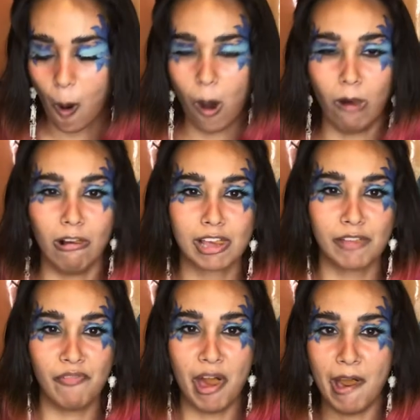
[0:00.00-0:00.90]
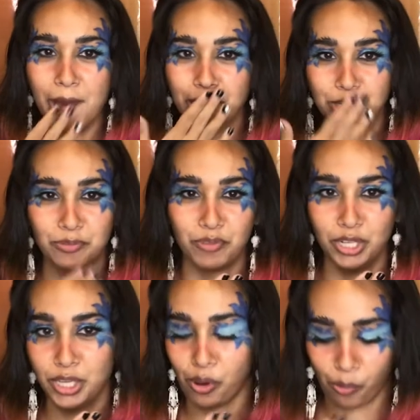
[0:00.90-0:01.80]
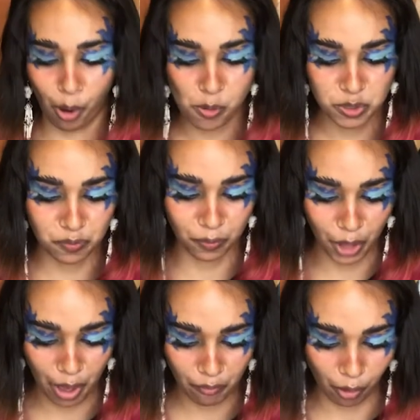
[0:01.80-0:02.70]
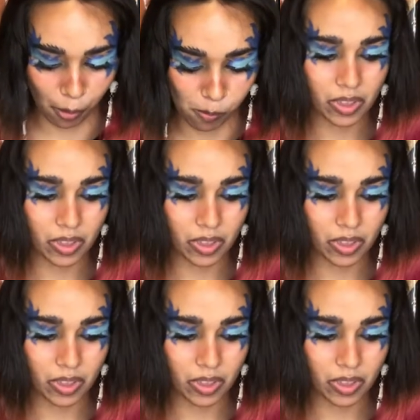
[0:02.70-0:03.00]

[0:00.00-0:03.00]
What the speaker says: I like inhale the really gross flavor.